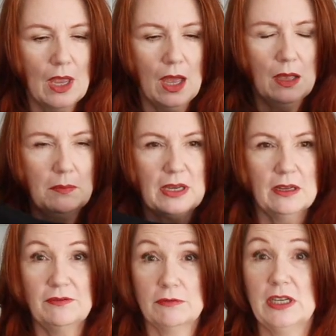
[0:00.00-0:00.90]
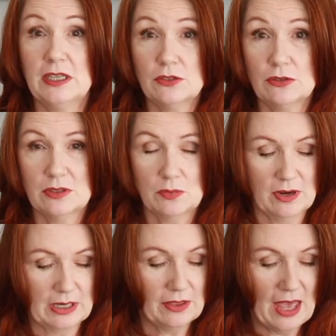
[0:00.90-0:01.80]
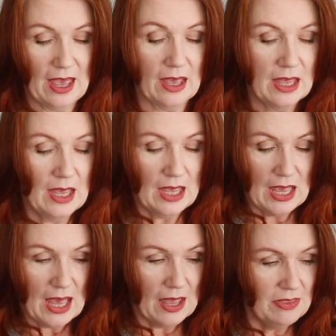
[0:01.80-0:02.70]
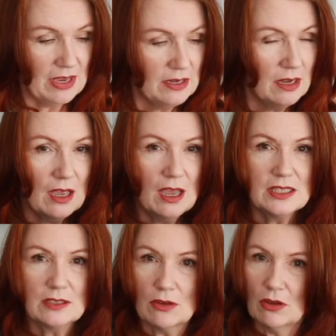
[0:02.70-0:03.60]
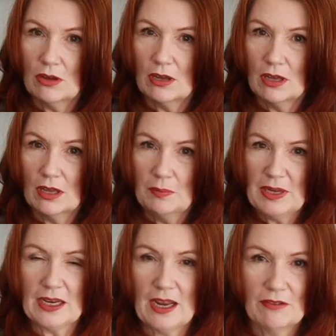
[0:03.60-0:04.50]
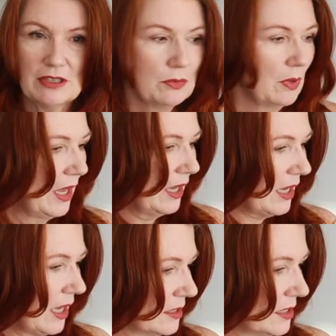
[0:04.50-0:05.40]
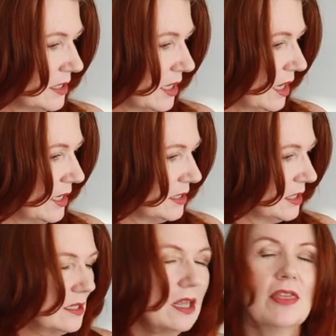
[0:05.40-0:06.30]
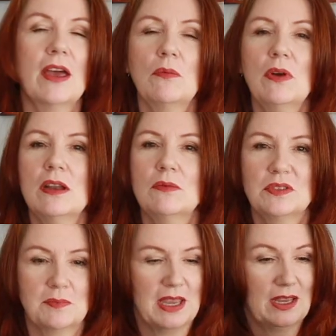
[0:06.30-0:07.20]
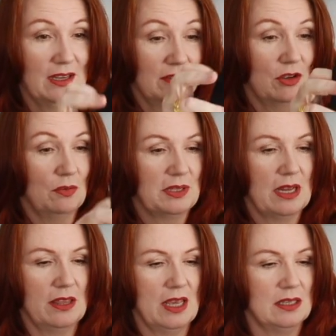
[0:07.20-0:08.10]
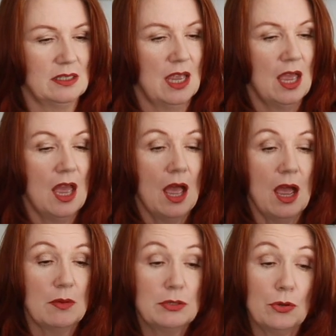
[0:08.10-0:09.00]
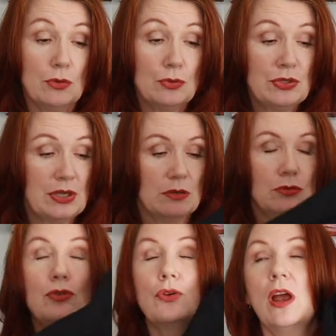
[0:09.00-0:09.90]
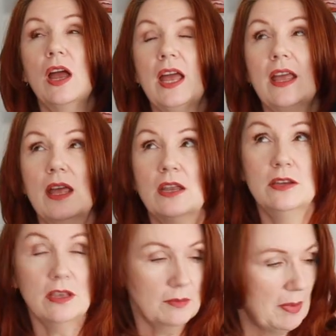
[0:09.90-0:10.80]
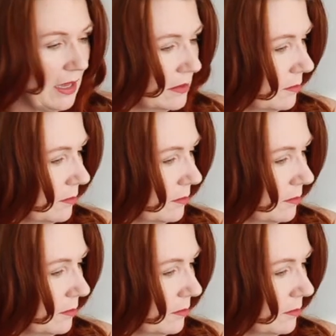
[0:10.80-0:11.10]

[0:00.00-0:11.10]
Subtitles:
and I've really enjoyed wearing that. And then I got a bit carried away and decided that while I was making tops like this, I would also try another pattern,